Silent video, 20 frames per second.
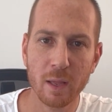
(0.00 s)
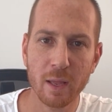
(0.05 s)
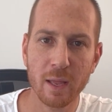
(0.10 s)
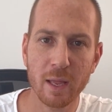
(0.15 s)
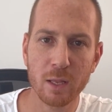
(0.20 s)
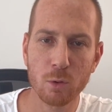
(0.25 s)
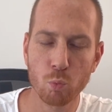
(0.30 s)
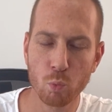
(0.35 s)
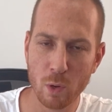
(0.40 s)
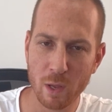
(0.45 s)

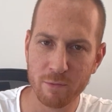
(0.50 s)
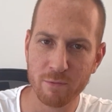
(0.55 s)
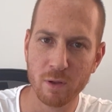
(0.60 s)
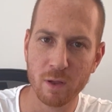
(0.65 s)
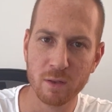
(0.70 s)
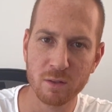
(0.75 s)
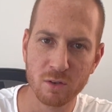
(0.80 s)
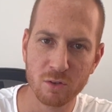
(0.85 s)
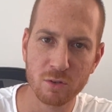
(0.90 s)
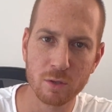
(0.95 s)
And we have
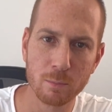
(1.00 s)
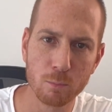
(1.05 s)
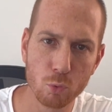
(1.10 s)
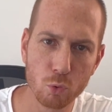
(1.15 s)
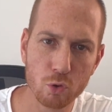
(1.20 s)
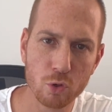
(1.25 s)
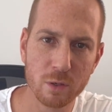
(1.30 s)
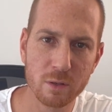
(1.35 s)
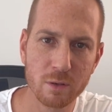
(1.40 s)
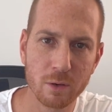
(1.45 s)
a
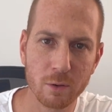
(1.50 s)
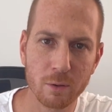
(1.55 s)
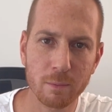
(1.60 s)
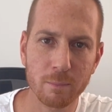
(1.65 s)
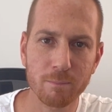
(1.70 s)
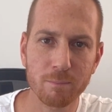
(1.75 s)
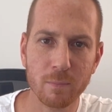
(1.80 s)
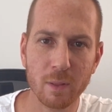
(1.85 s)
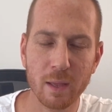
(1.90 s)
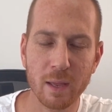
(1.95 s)
distribution there,
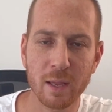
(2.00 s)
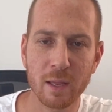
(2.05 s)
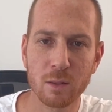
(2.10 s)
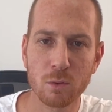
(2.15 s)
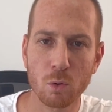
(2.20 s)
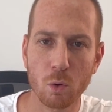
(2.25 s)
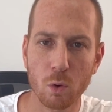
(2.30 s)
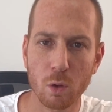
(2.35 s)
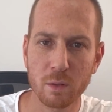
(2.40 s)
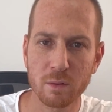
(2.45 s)
and
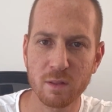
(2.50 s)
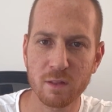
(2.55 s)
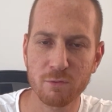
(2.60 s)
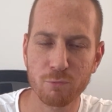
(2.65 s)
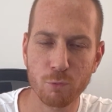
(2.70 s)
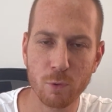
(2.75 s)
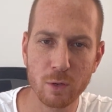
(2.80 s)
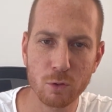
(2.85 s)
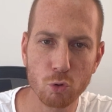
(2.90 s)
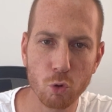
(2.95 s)
this
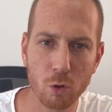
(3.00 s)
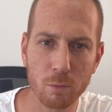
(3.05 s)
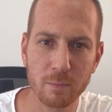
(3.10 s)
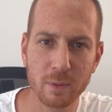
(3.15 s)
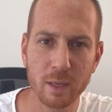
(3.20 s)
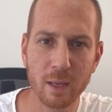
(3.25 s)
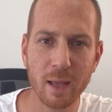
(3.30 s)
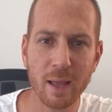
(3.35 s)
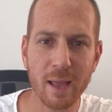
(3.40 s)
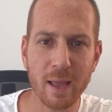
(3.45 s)
friend told
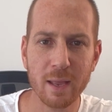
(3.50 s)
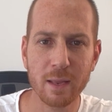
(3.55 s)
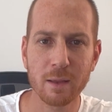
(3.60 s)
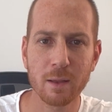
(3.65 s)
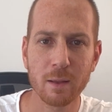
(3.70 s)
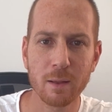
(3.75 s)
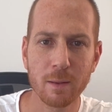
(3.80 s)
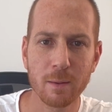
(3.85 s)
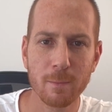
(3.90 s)
me, hey,